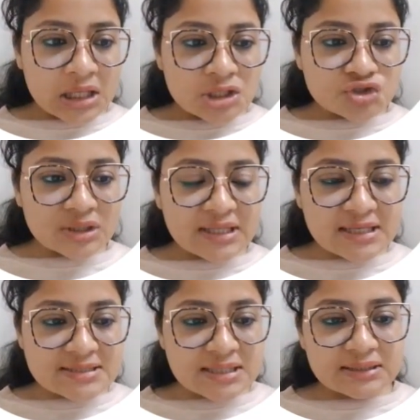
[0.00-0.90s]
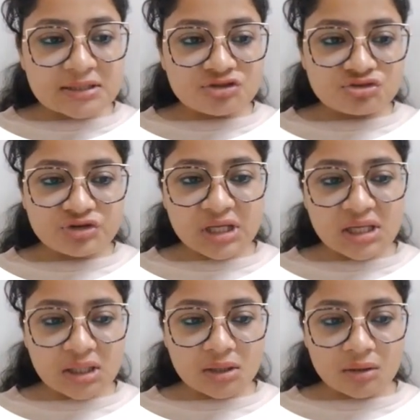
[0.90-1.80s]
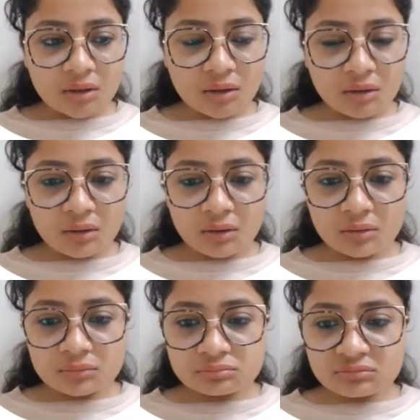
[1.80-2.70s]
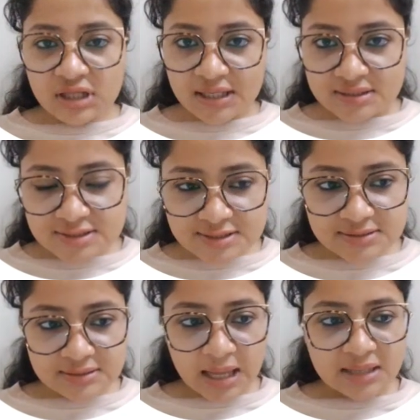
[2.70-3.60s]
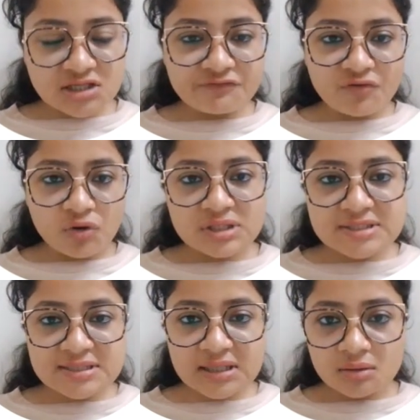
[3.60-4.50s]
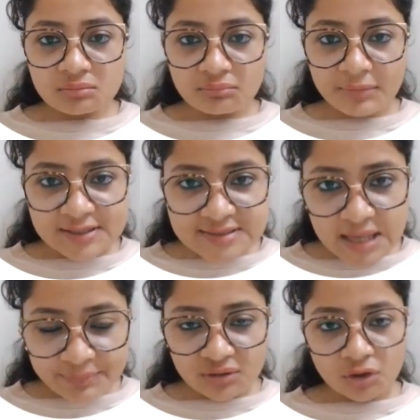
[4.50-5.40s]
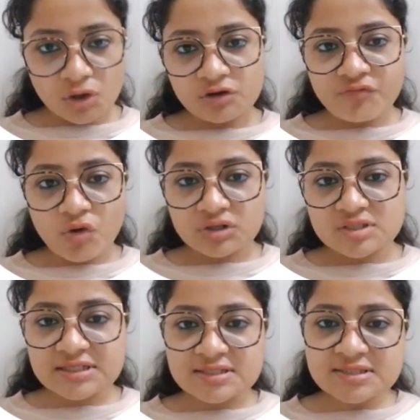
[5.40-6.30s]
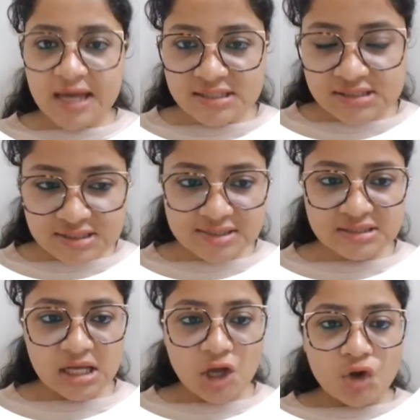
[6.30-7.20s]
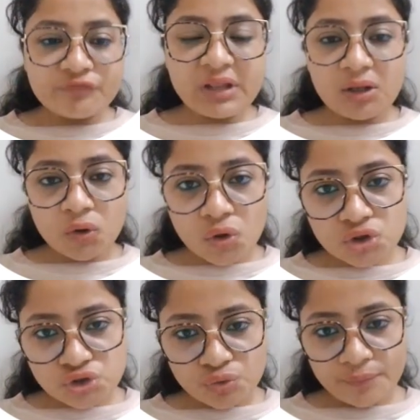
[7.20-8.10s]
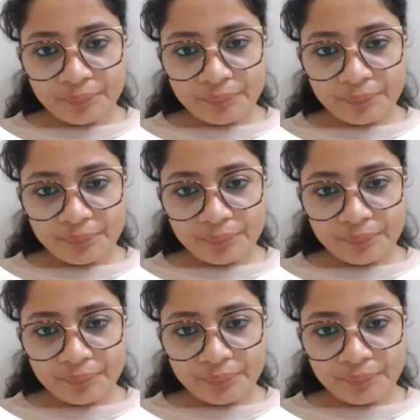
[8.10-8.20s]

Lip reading: So these are the three things that a forensic examiner or a forensic scientist will look to